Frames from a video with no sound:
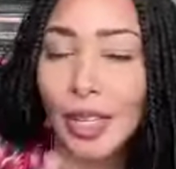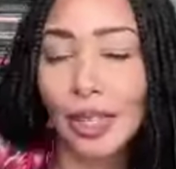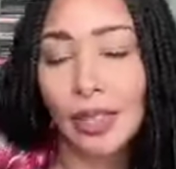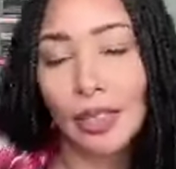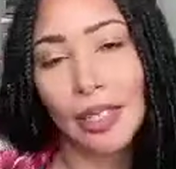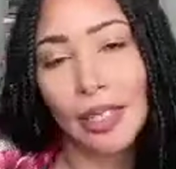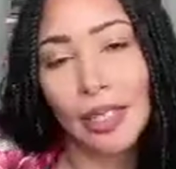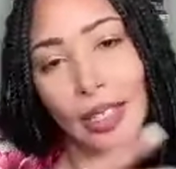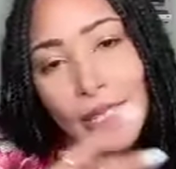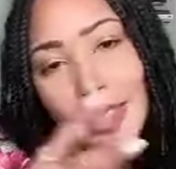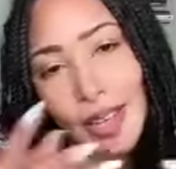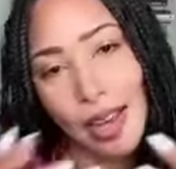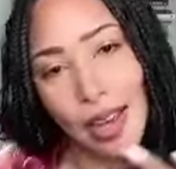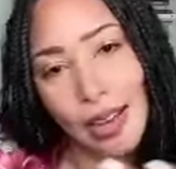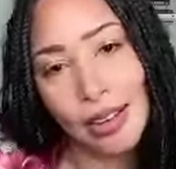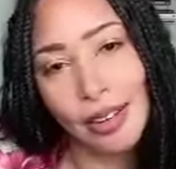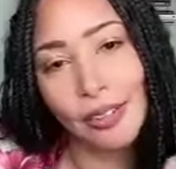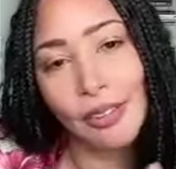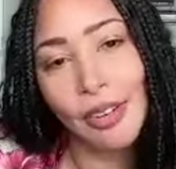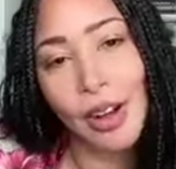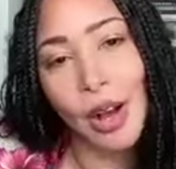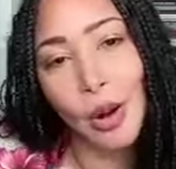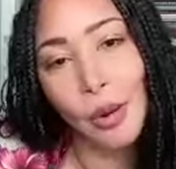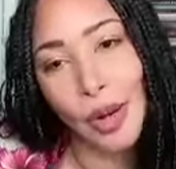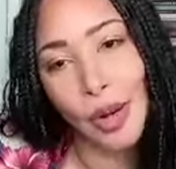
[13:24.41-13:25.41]
And this is kind
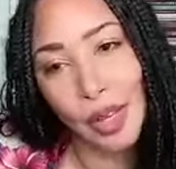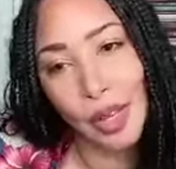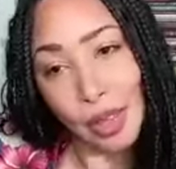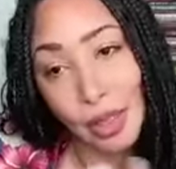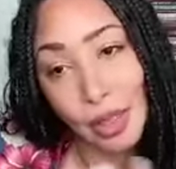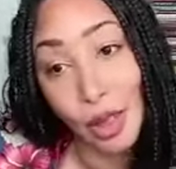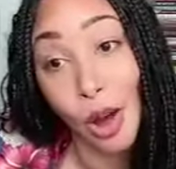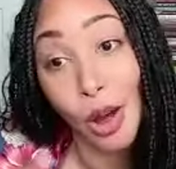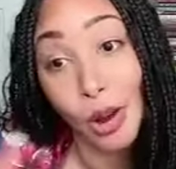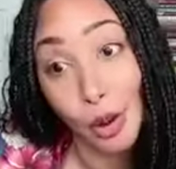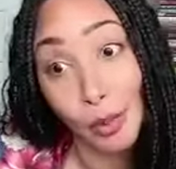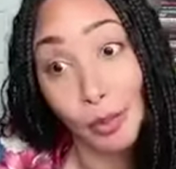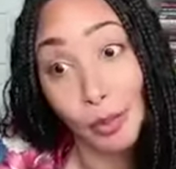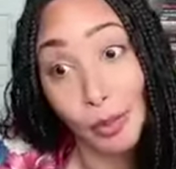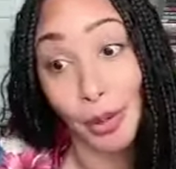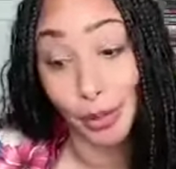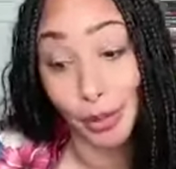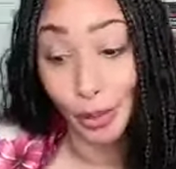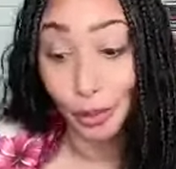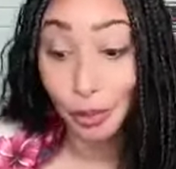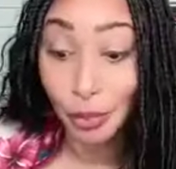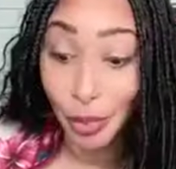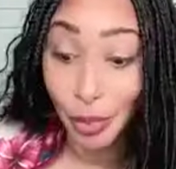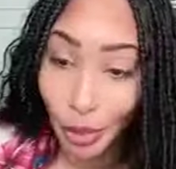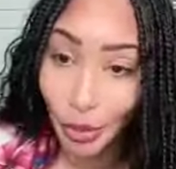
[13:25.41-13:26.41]
of how I thought
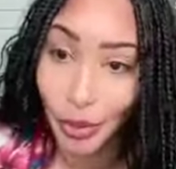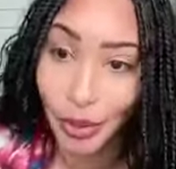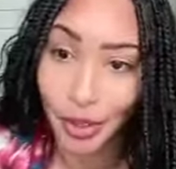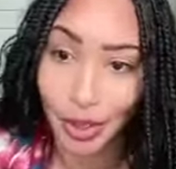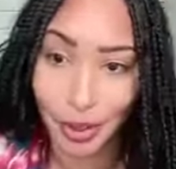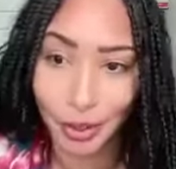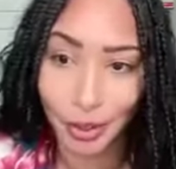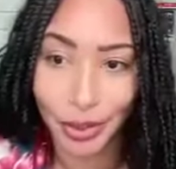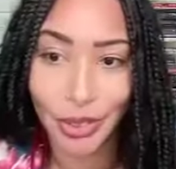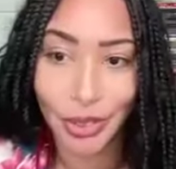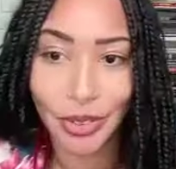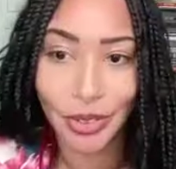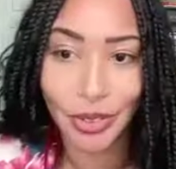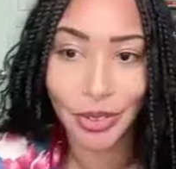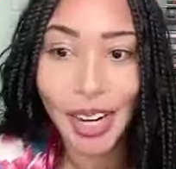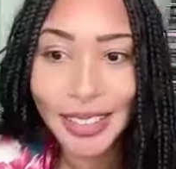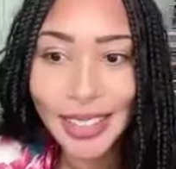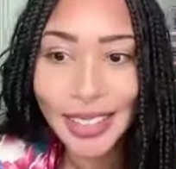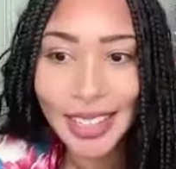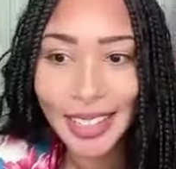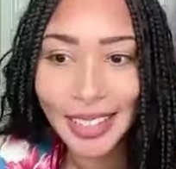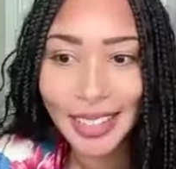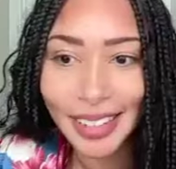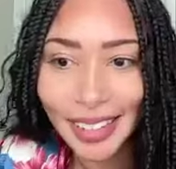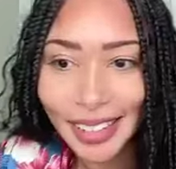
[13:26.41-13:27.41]
about the book when I was
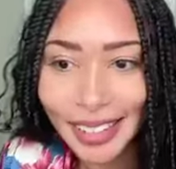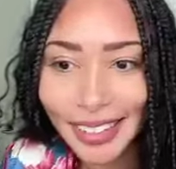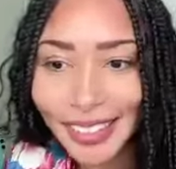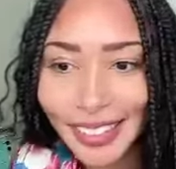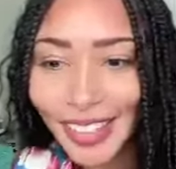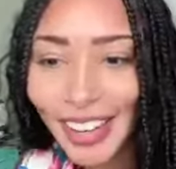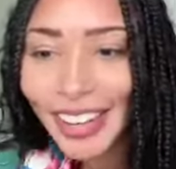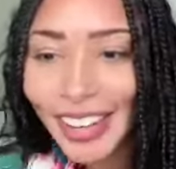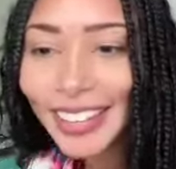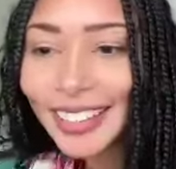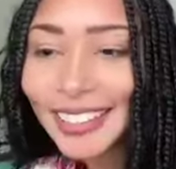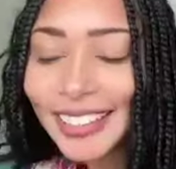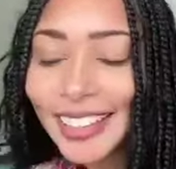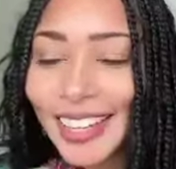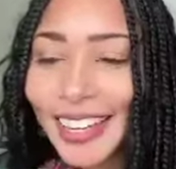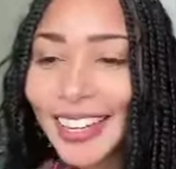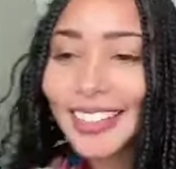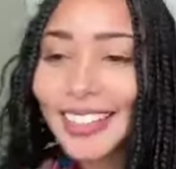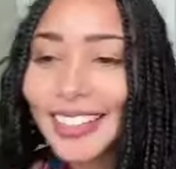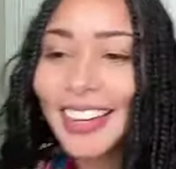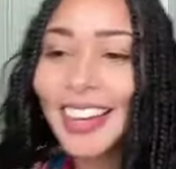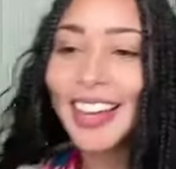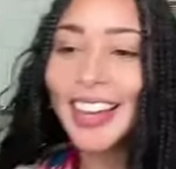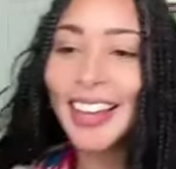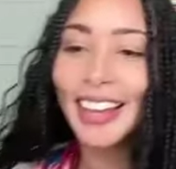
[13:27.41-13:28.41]
writing it, right?
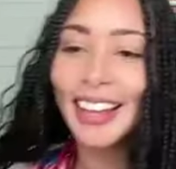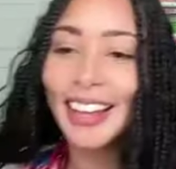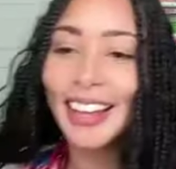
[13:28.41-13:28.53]
That